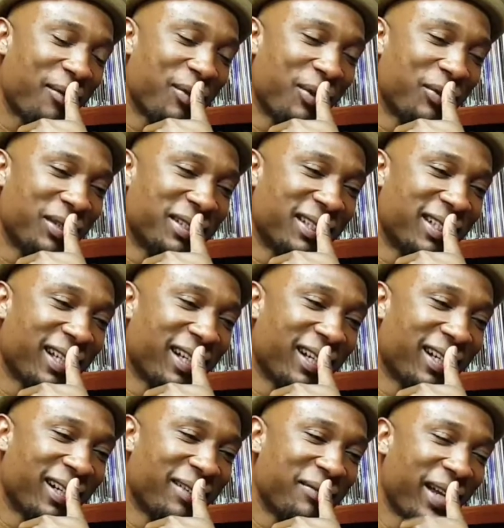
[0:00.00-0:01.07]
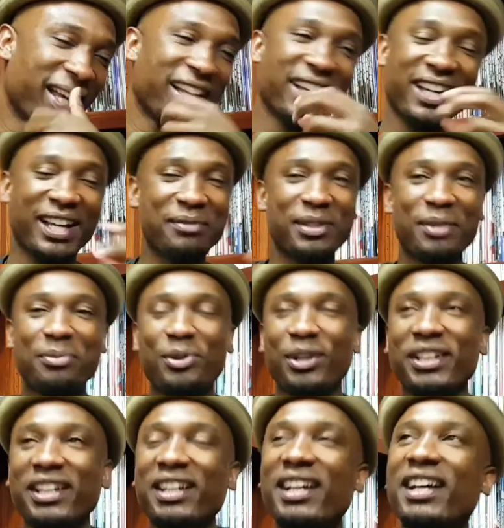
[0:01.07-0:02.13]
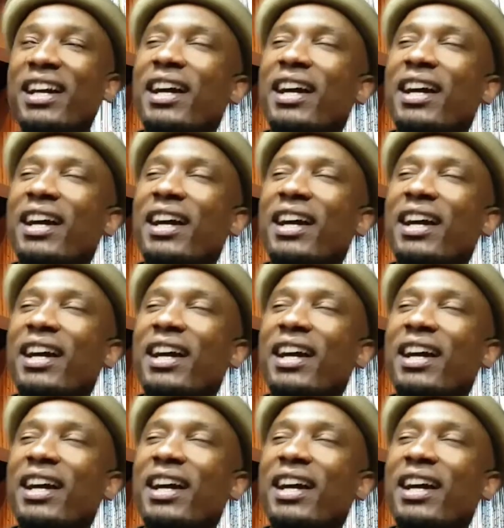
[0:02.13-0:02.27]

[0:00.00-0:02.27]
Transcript: what was it? Man, I gotta be on point here.